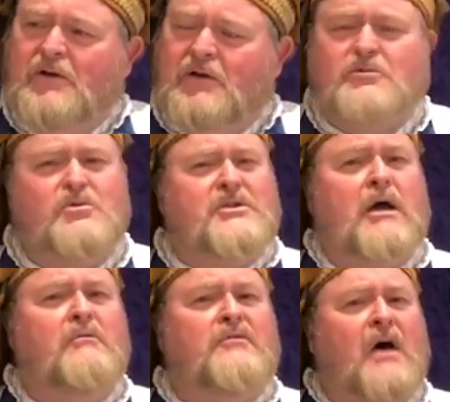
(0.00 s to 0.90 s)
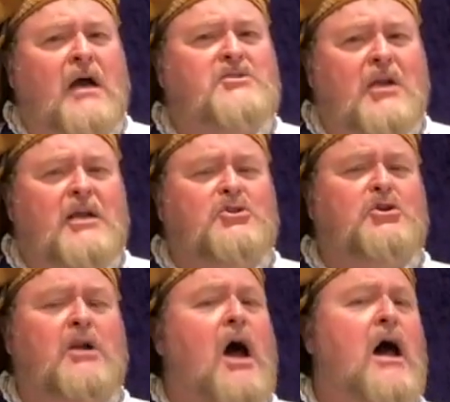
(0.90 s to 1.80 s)
into
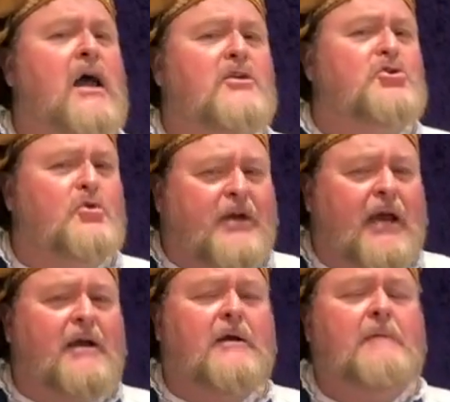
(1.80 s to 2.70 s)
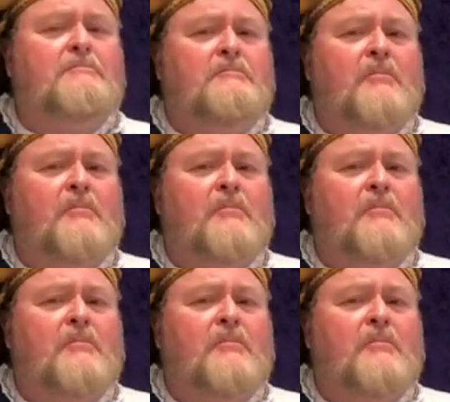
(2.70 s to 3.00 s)
self-isolation, I, as your king,